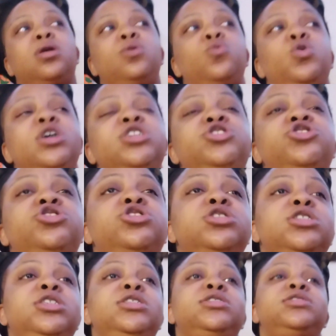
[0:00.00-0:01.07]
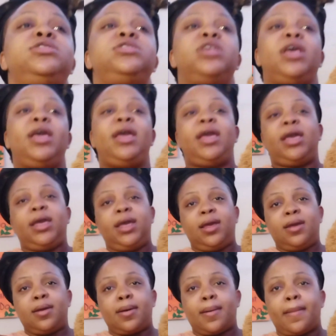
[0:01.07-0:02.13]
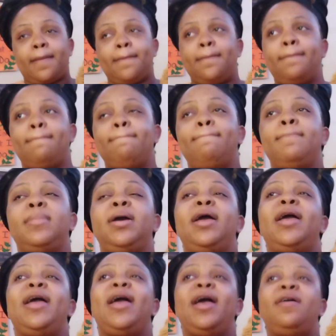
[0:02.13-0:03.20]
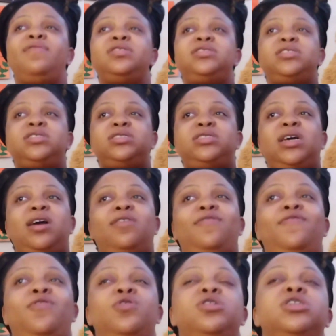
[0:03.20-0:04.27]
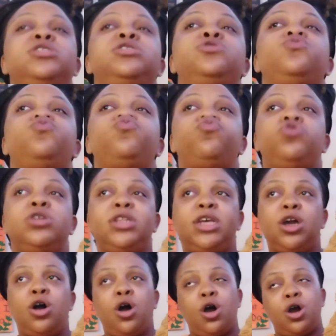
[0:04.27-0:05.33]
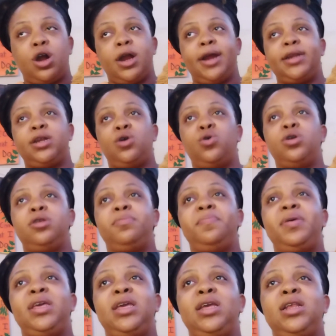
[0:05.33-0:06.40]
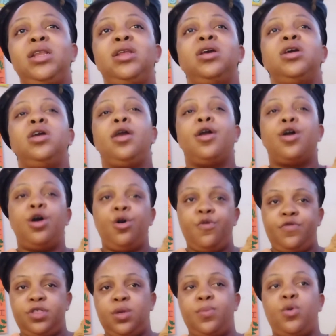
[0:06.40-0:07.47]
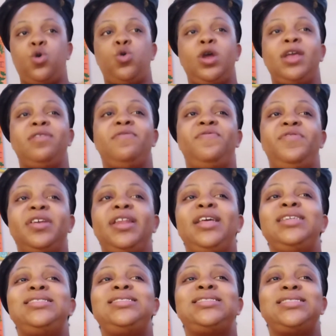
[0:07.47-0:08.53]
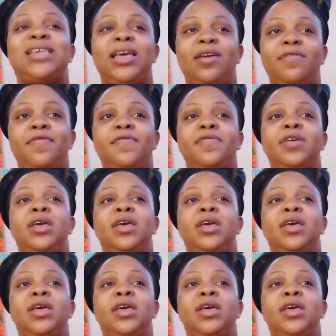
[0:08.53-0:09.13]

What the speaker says: which is a ever since I have focused really hard on being comfortable and feeling safe